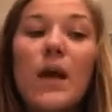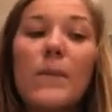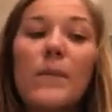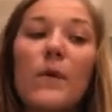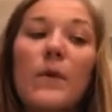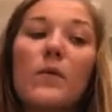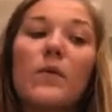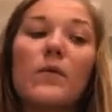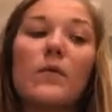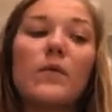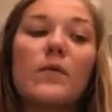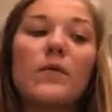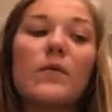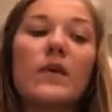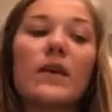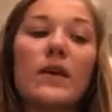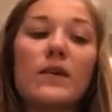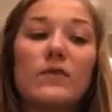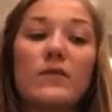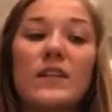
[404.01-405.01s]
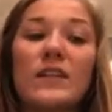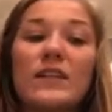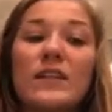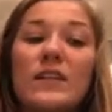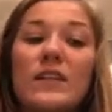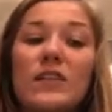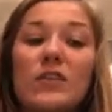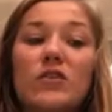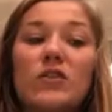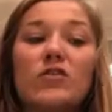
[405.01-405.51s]
but in
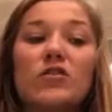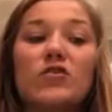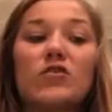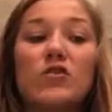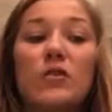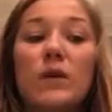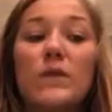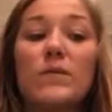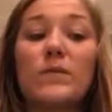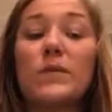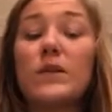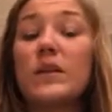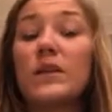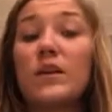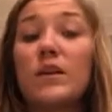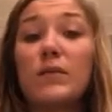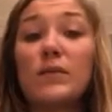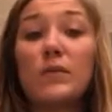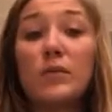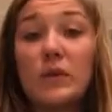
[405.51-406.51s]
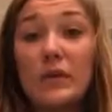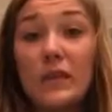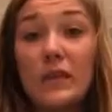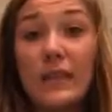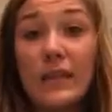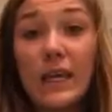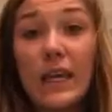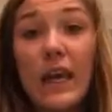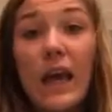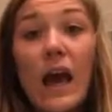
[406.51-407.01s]
recent years stripped
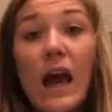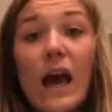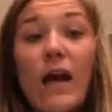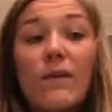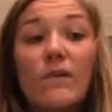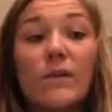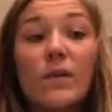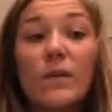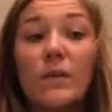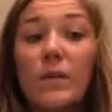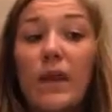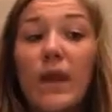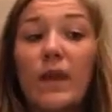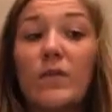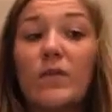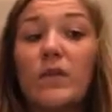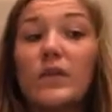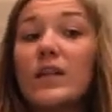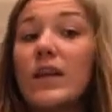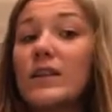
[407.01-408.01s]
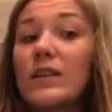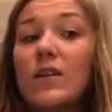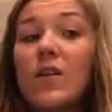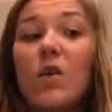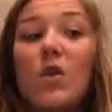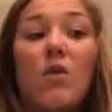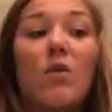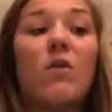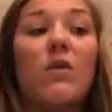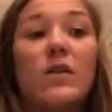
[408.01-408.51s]
completely from language as a
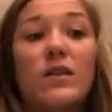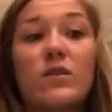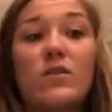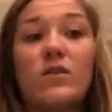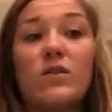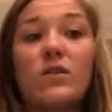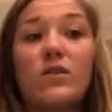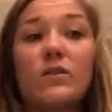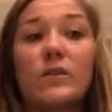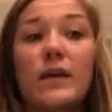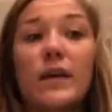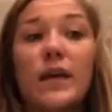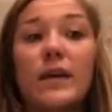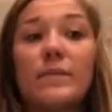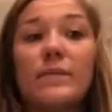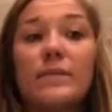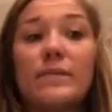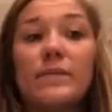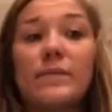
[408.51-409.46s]
whole in North Korea.